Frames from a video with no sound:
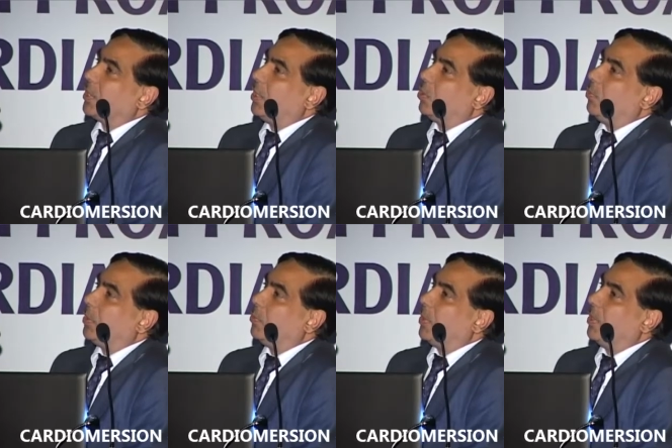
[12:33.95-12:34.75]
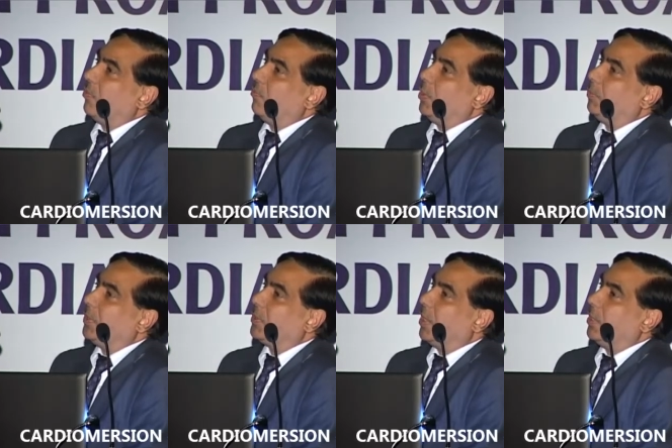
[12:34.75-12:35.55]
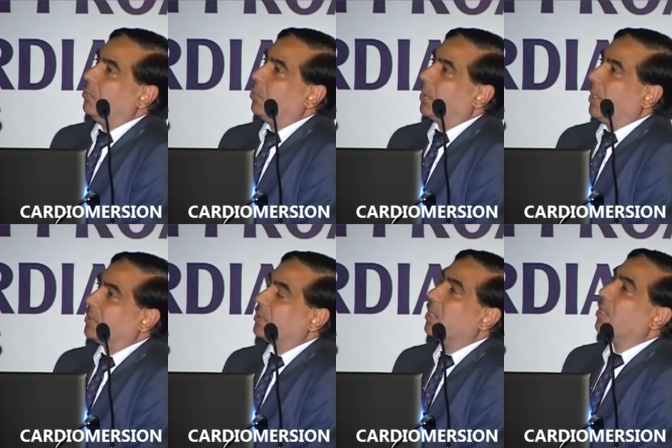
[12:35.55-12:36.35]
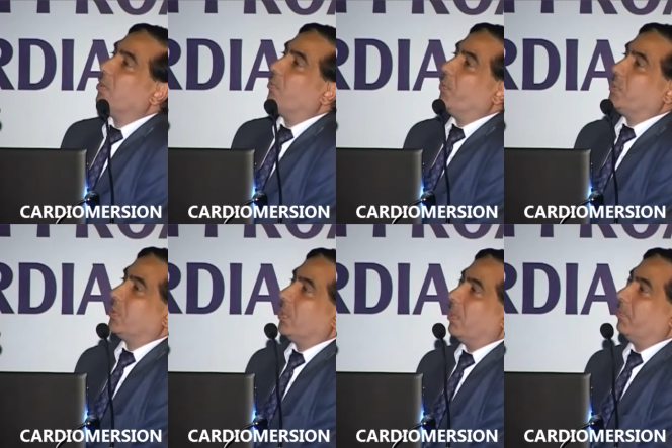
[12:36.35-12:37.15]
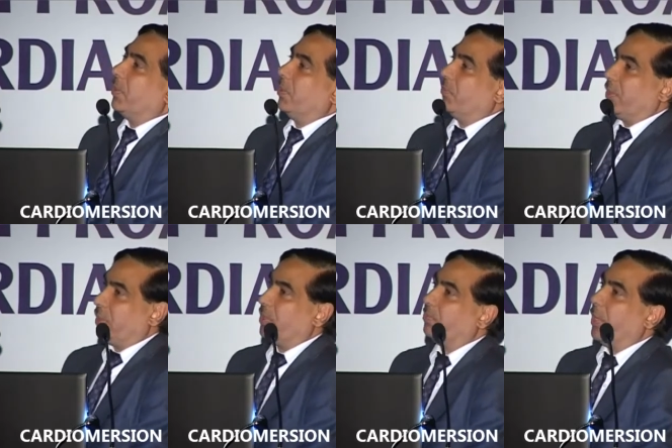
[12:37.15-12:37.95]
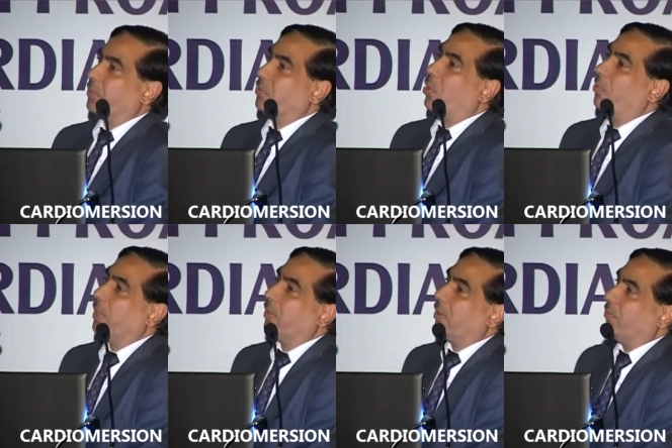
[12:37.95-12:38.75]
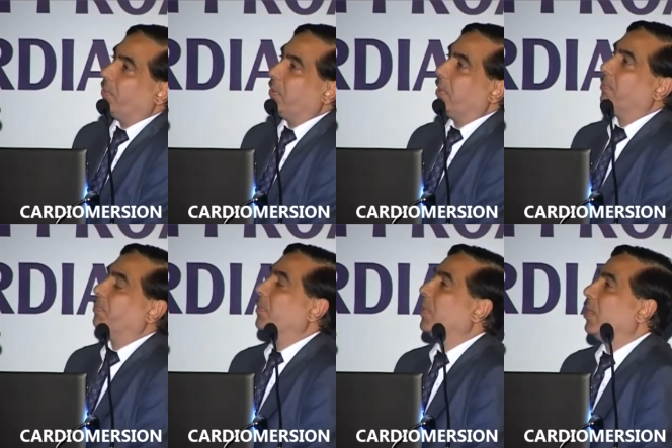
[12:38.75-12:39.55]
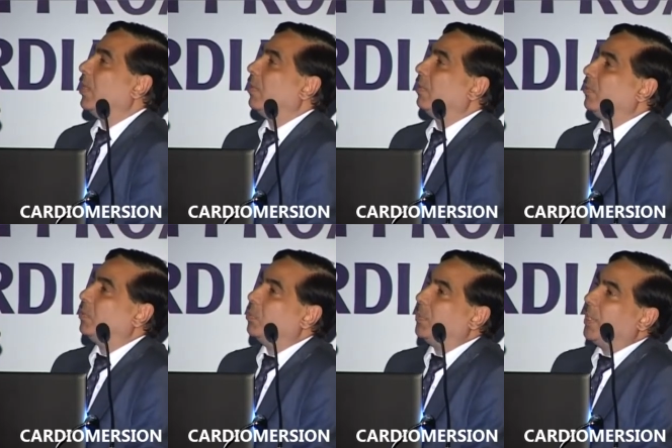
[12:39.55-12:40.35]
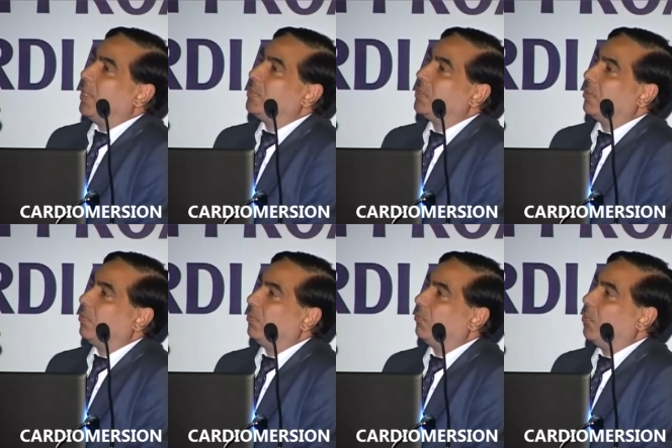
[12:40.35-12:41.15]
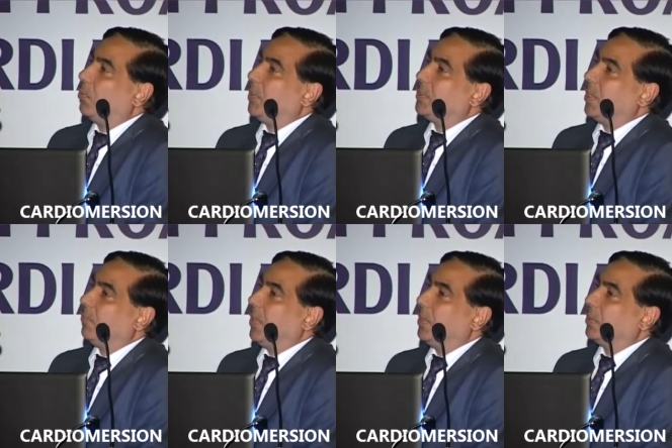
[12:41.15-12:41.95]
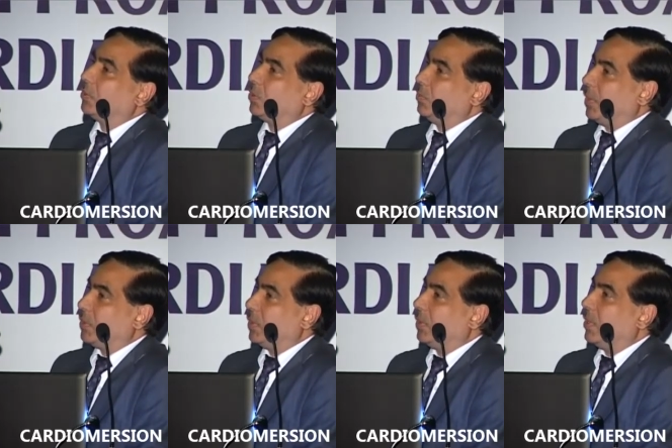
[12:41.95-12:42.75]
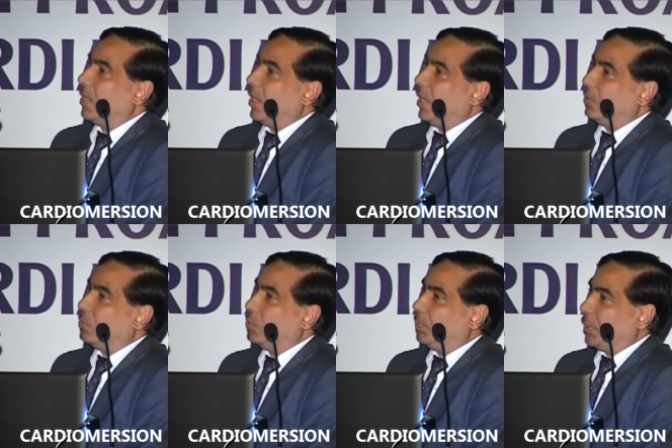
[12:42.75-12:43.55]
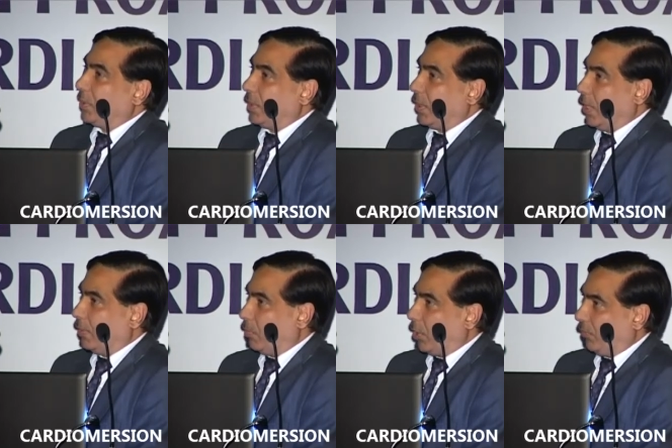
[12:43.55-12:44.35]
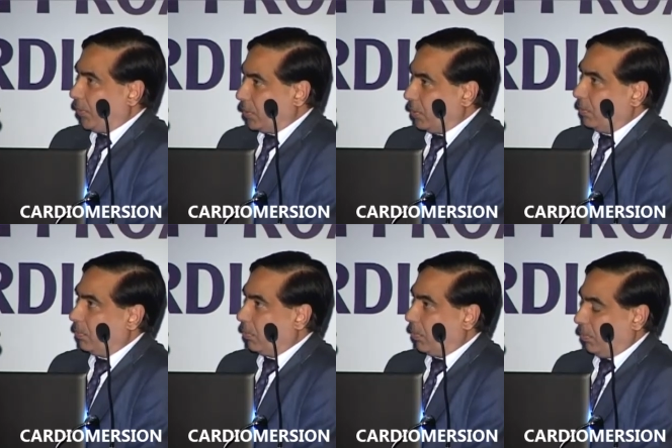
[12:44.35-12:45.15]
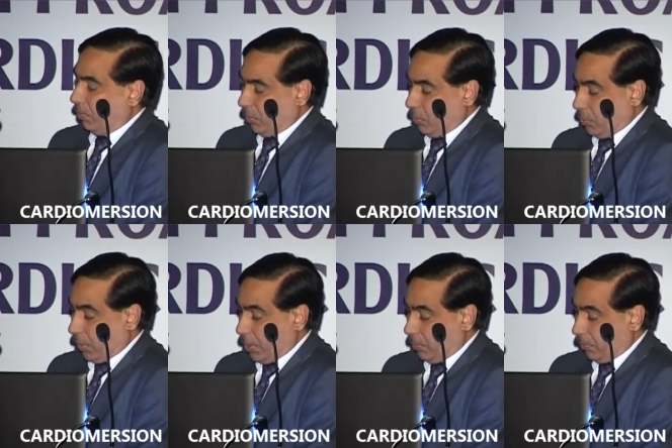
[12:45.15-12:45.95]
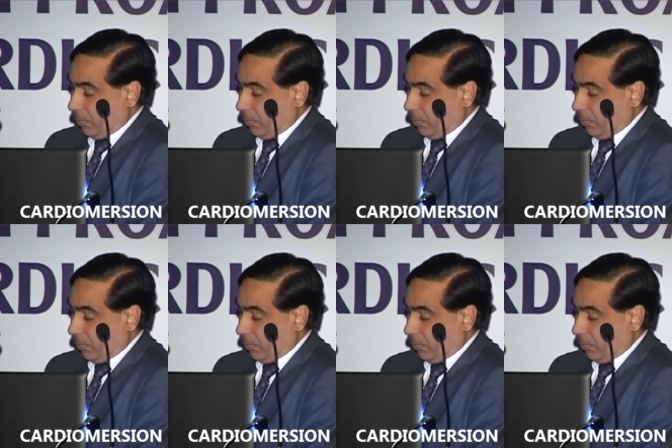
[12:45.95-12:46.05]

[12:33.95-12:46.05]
site hematoma. 1 patient had pneumothorax, which reverted back to normal with the tube drainage. 4 patients had phrenic stimulation, and 2 patients had modification to current